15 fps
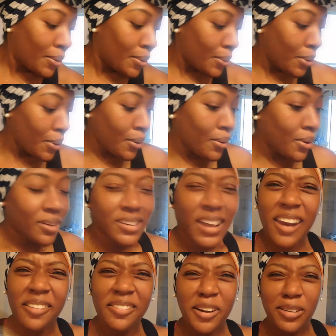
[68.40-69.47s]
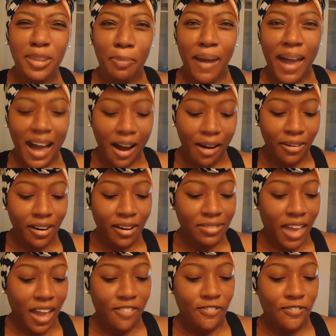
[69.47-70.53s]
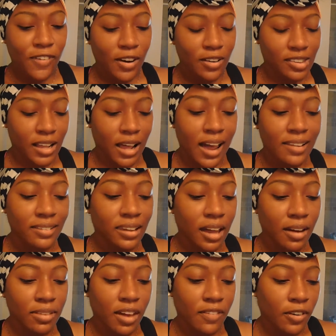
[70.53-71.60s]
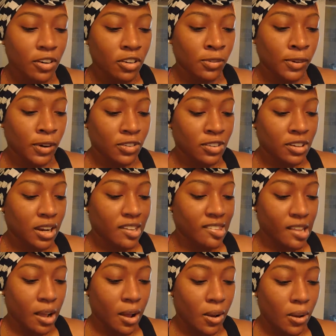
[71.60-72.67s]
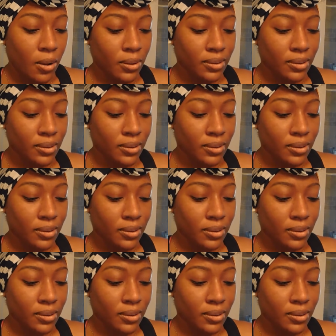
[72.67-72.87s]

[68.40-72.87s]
Whew, y'all don't know the power of that first. I love that first verse to that song.